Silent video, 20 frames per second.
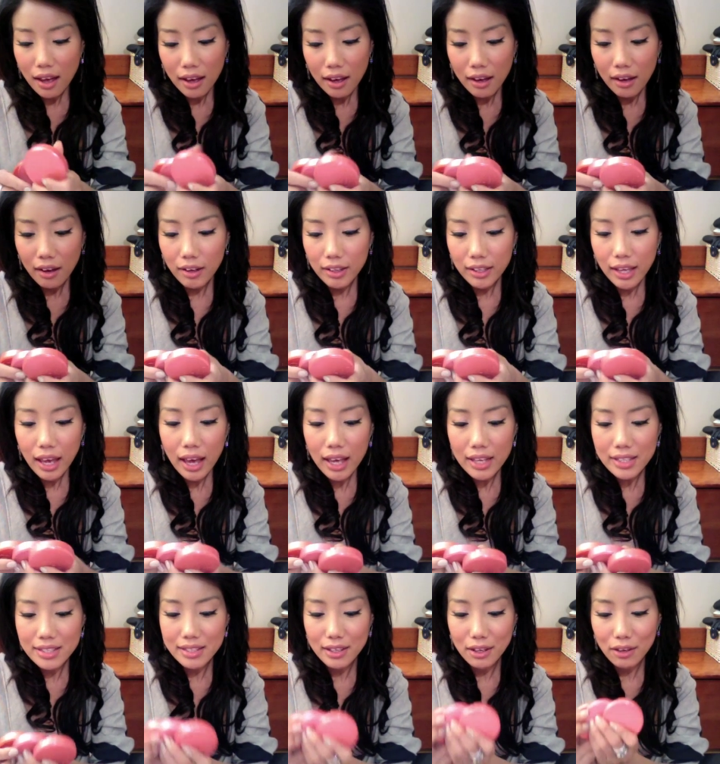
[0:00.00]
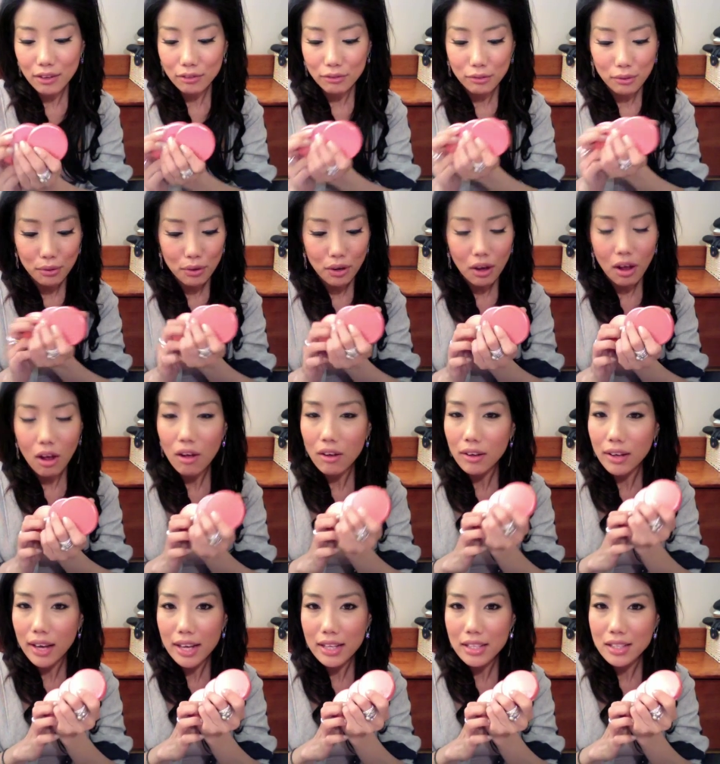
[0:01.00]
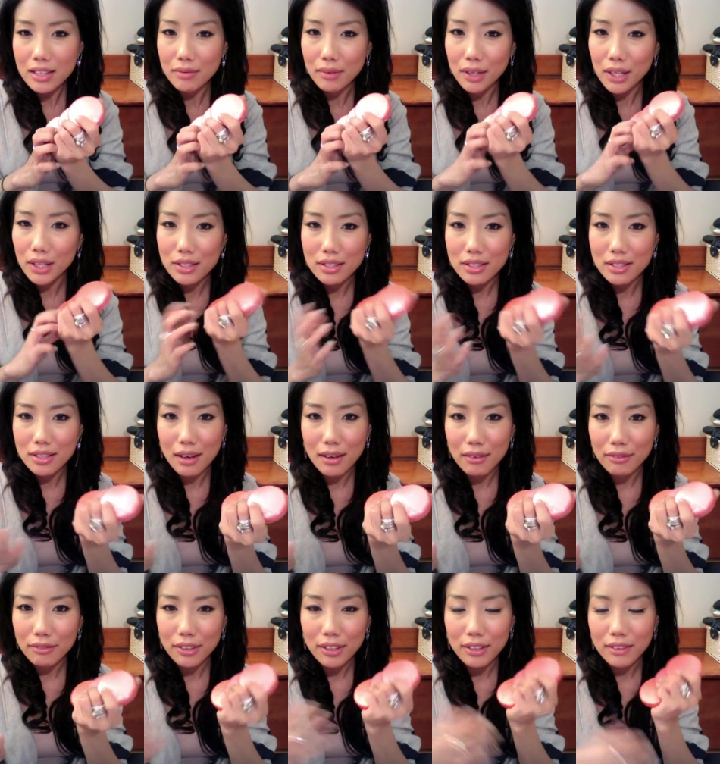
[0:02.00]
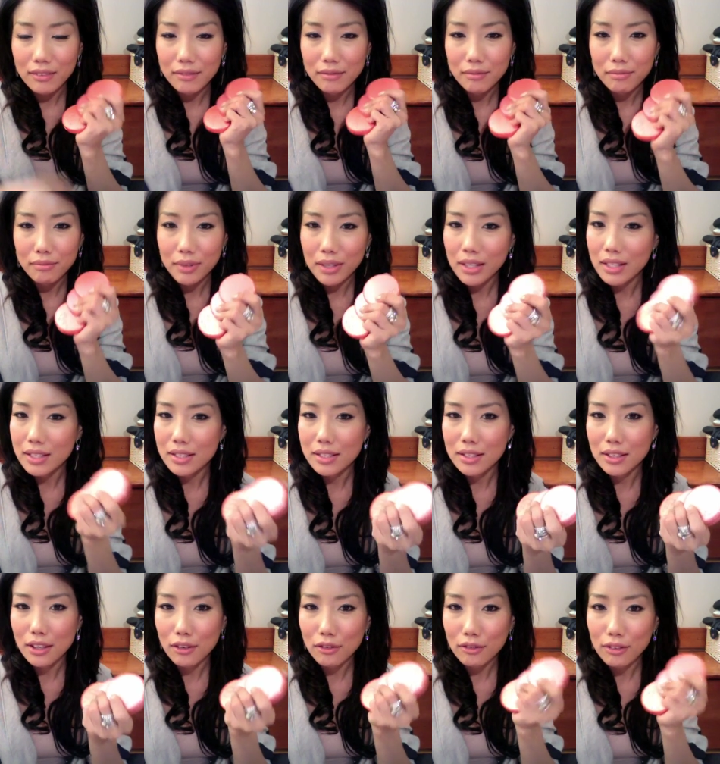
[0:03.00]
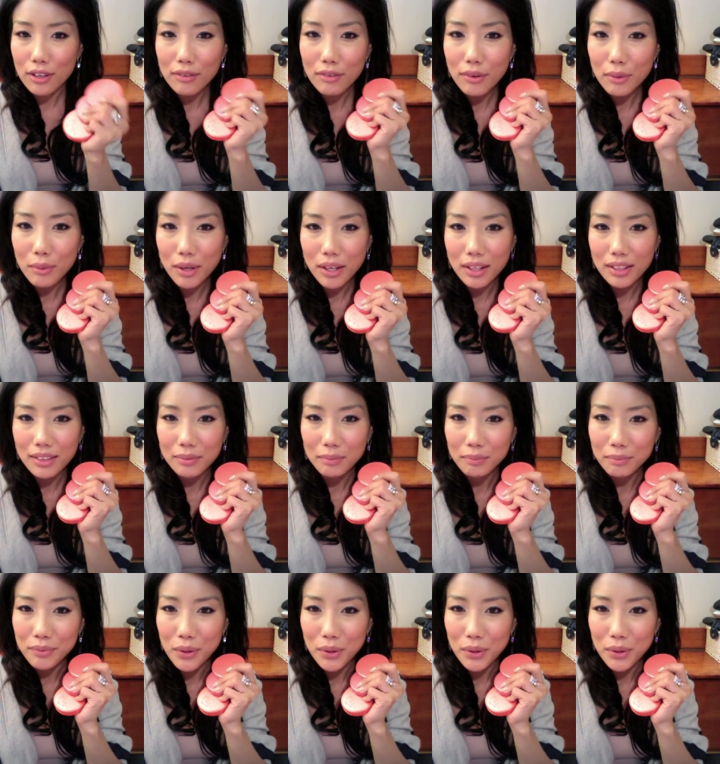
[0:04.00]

Uh, yeah, it's good for all kinds of good stuff and it's good for everyone.